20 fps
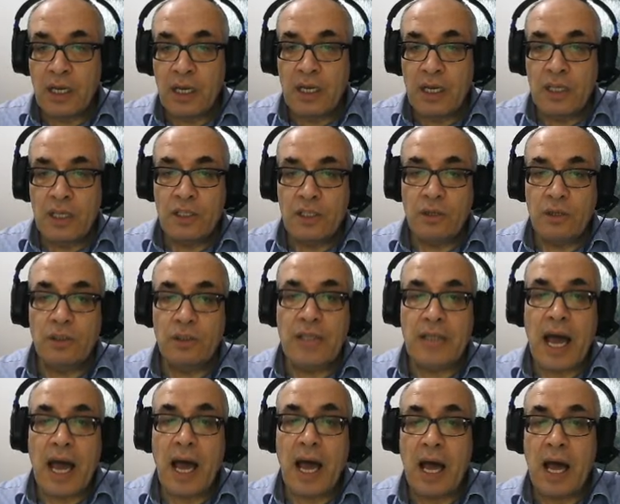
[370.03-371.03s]
So
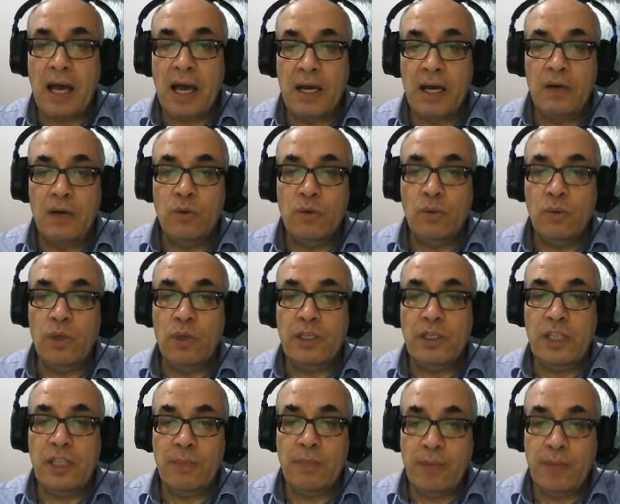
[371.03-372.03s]
Taha
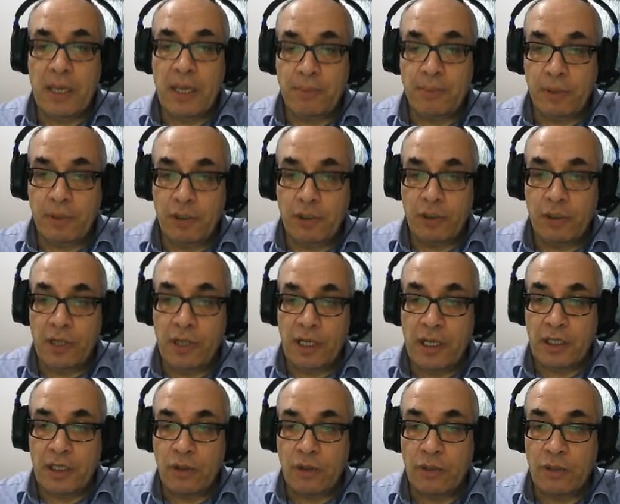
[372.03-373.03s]
wanted people to learn
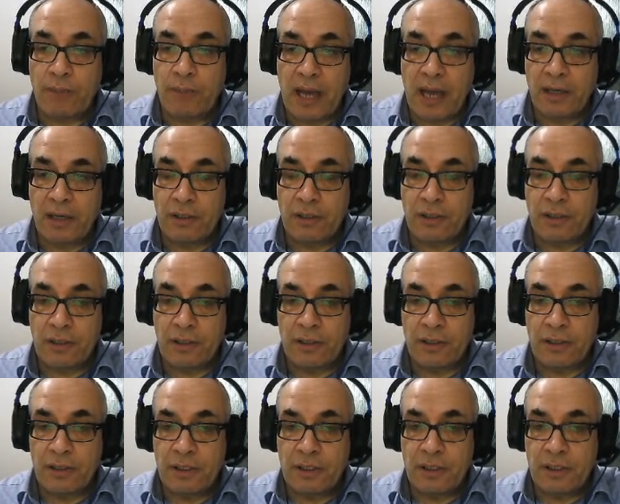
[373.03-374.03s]
good manners.
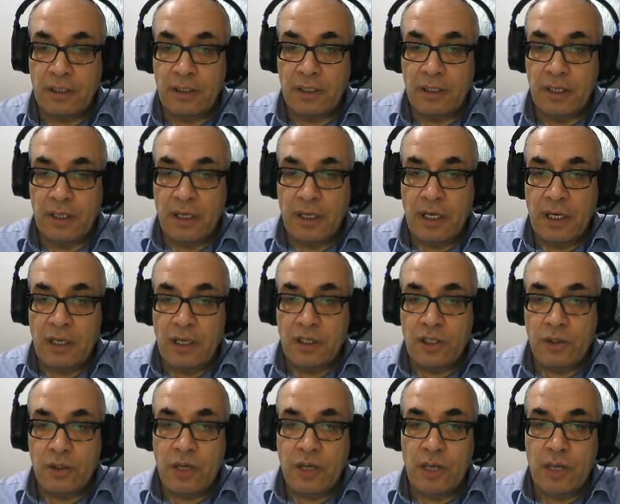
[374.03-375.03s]
So
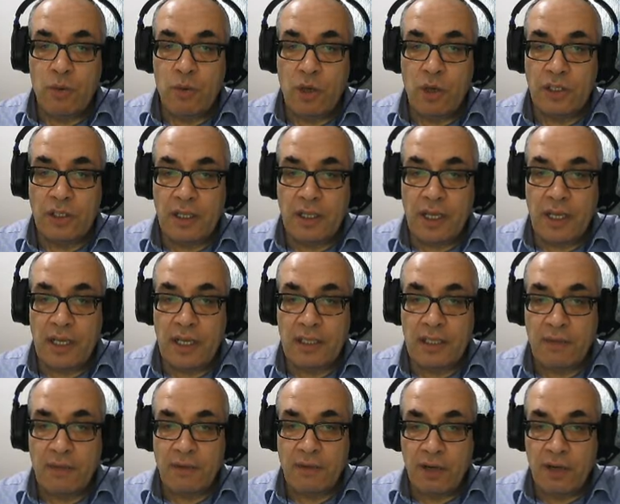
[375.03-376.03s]
here wanted is the
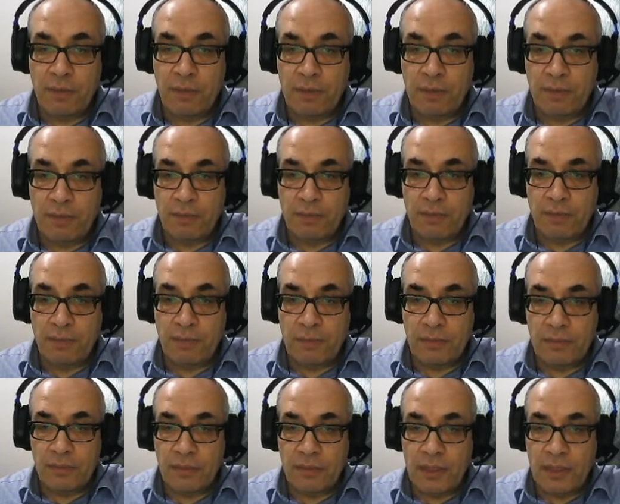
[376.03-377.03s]
verb.
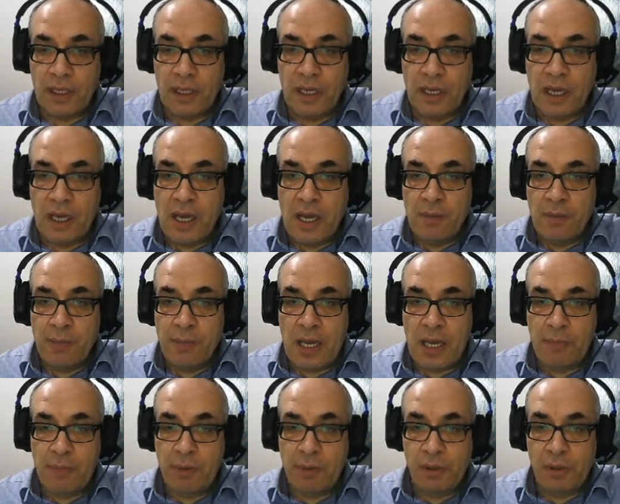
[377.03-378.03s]

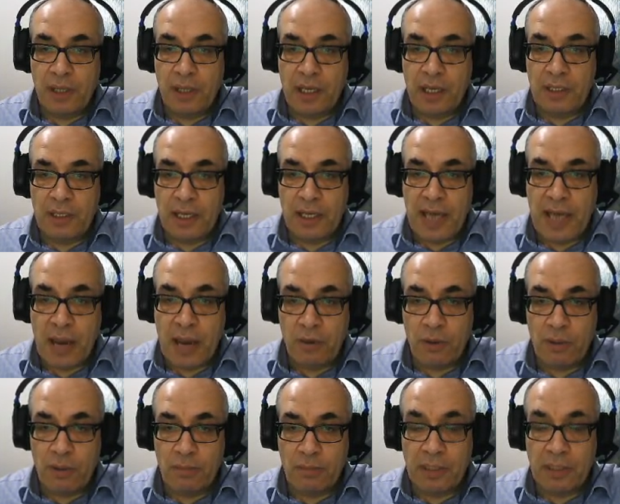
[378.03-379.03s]
People is a
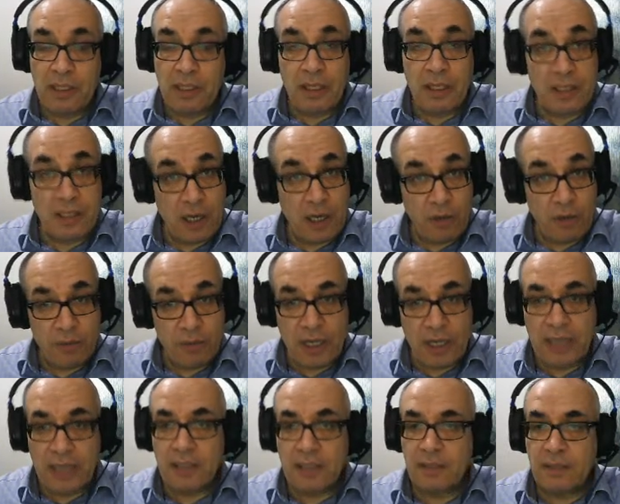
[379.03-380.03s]
noun, but it is an
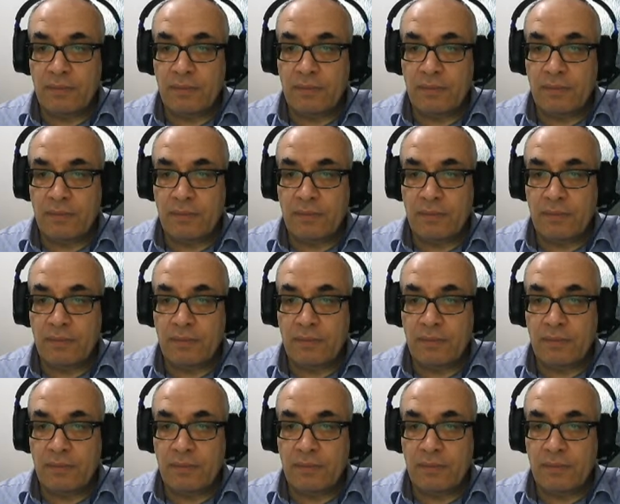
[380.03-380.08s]
object.